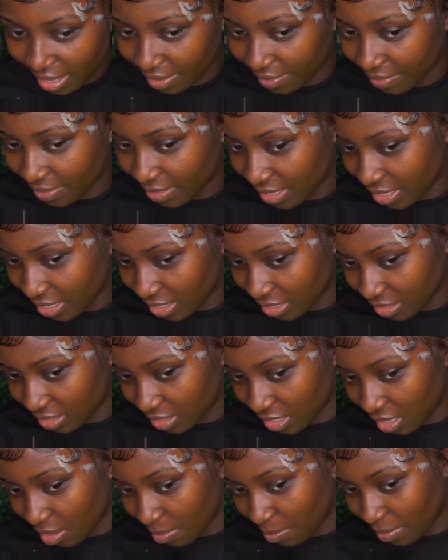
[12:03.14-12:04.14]
of these
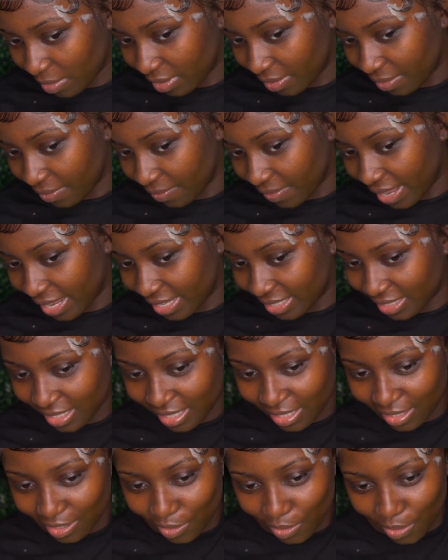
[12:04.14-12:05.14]

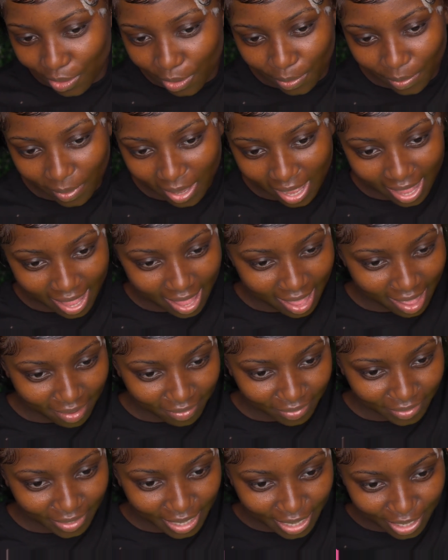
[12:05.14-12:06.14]
advices, I
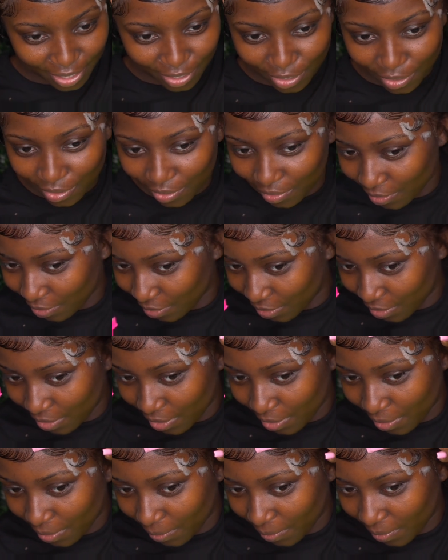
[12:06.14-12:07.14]
have like,
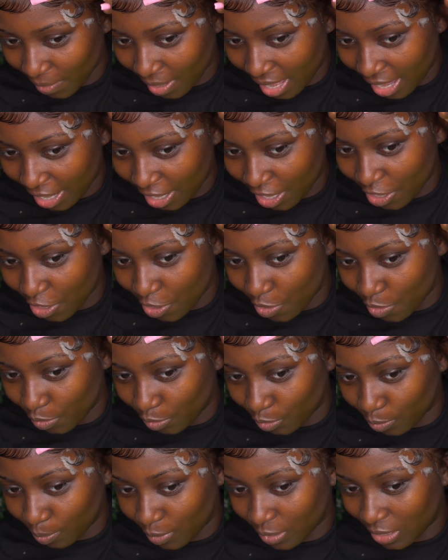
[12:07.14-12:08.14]
I could
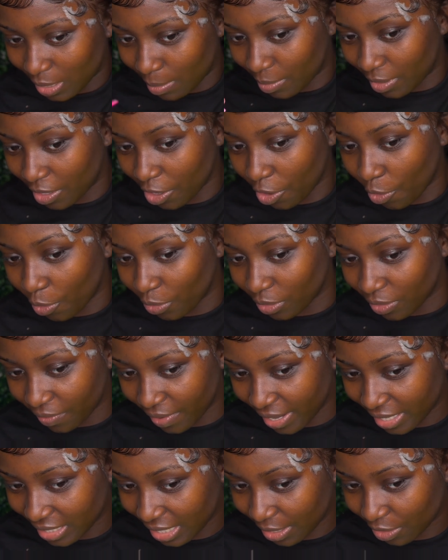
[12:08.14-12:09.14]
use some of the old
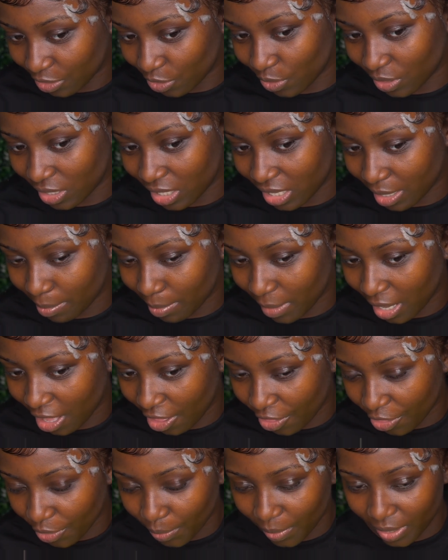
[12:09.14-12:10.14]
advice I was using in my
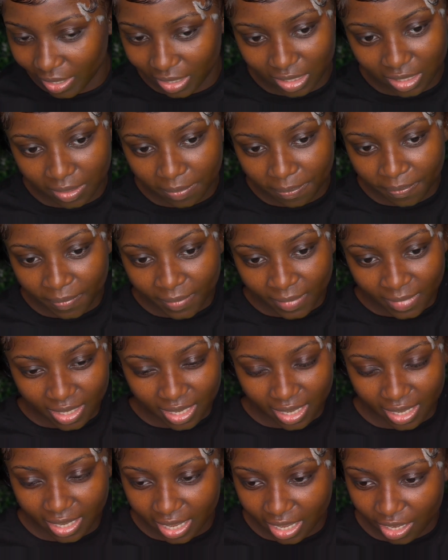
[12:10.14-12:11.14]
other ones.
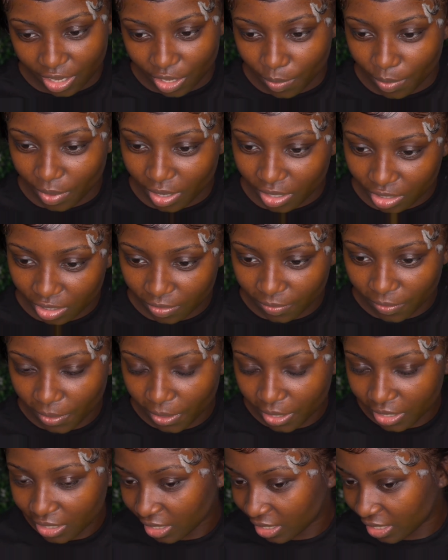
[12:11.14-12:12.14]
Again, you want to just
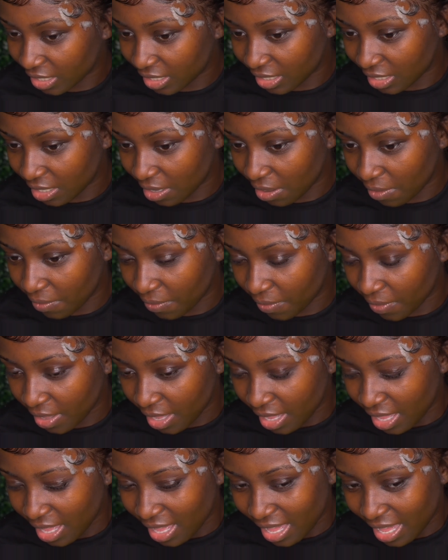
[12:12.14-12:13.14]
focus on yourself
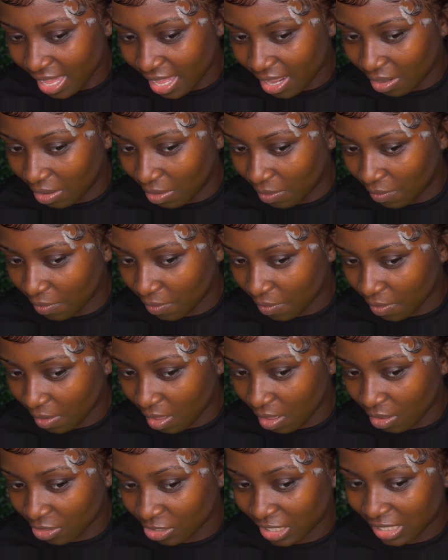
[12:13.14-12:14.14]
and
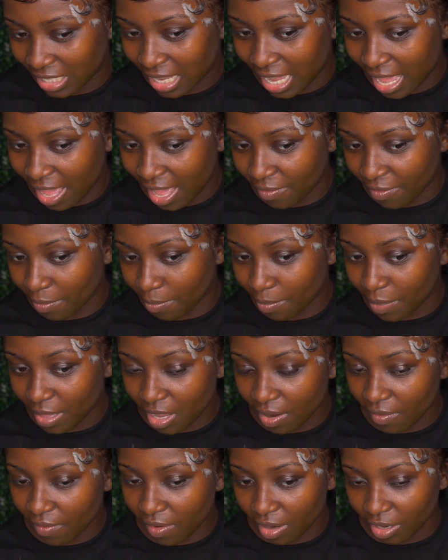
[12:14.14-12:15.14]
overall just
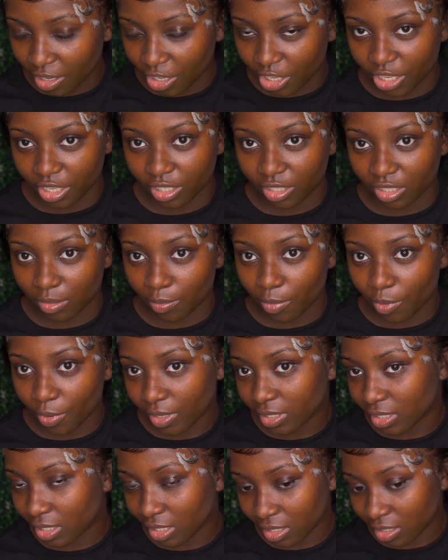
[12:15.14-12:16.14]
be around a good
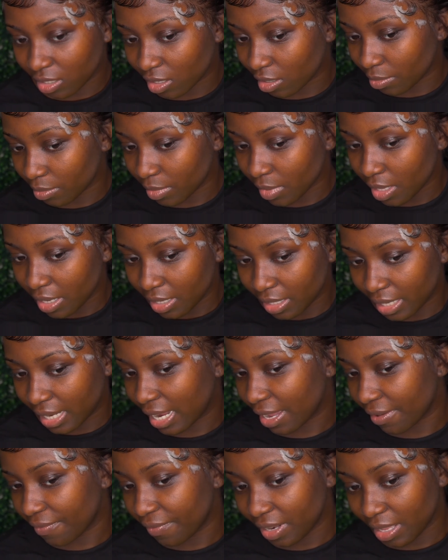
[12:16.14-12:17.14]
support system. Like
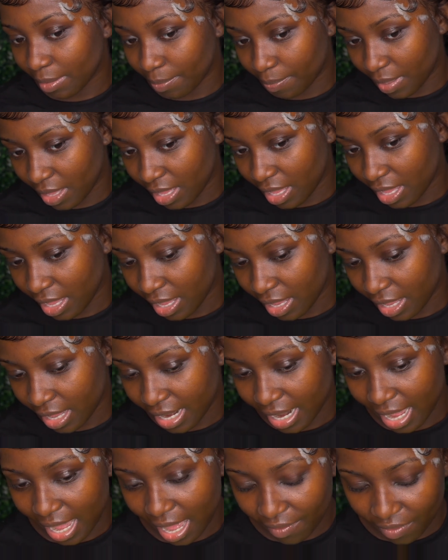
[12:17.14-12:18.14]
I feel like being
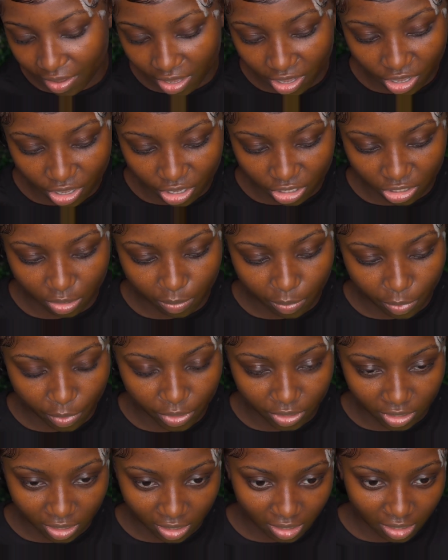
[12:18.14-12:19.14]
and having a good
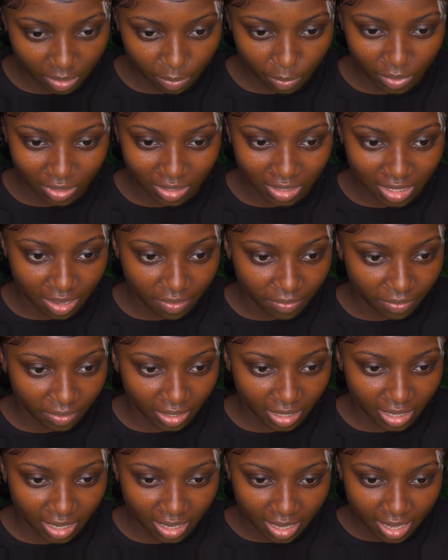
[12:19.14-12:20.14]
support system would
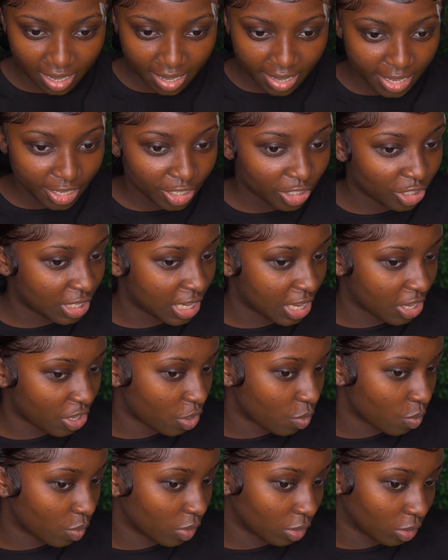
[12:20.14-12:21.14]
definitely take
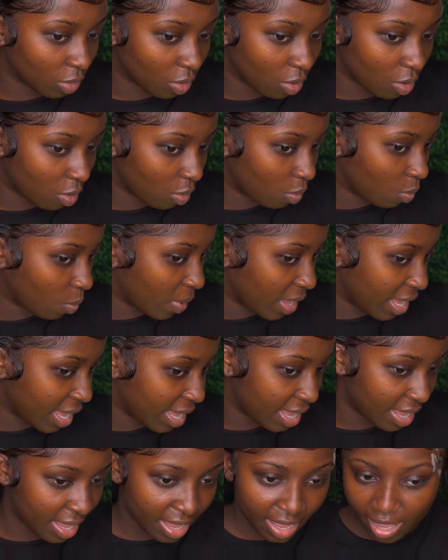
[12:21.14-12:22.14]
you a long
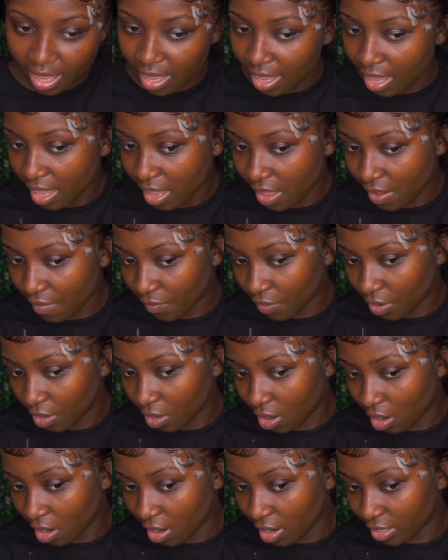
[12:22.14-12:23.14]
way in
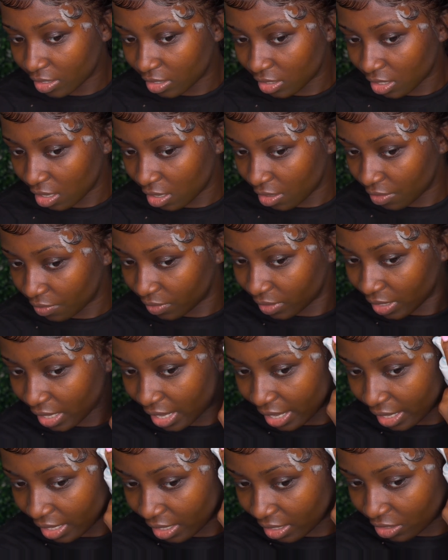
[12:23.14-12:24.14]
regards of
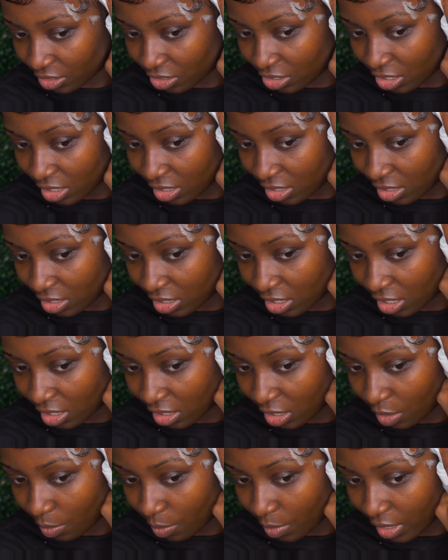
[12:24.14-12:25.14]
like just
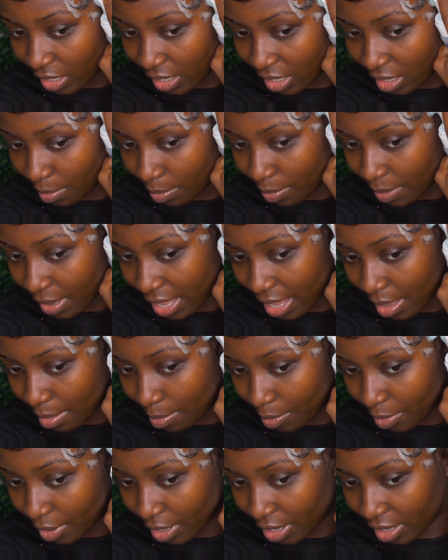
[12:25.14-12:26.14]
dealing with like a
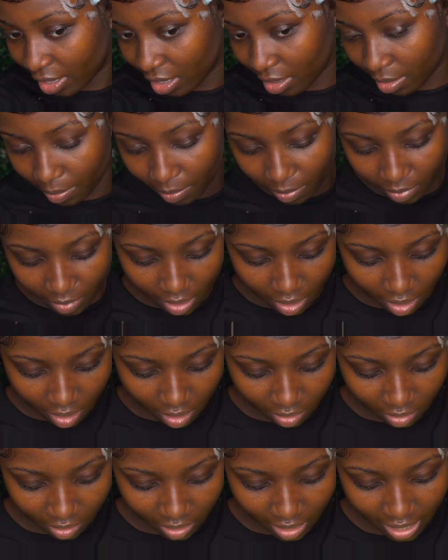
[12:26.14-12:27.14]
bad breakup,
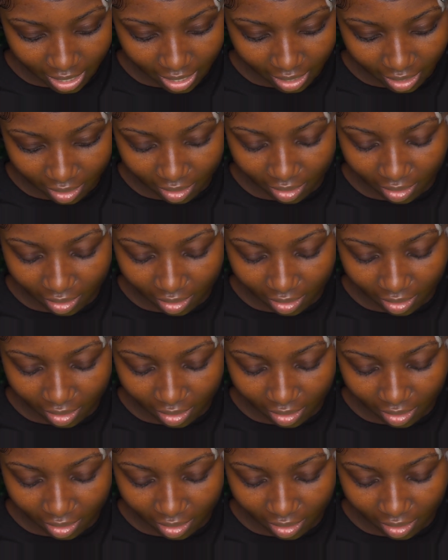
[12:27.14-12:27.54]
y'all. Like